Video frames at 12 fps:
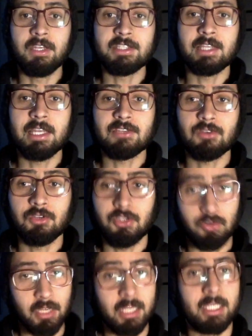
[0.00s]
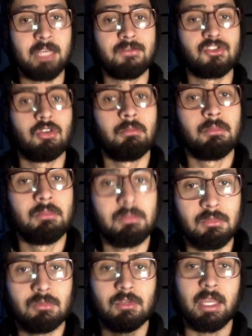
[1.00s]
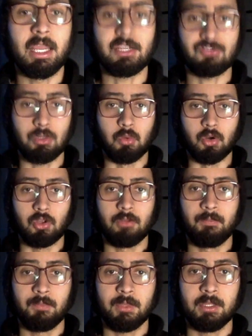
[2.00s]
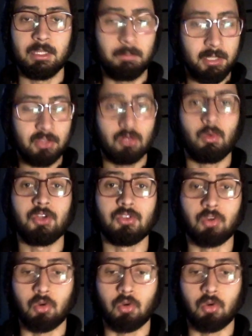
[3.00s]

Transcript: the lesson, you can give some extra work, depending on what you talk.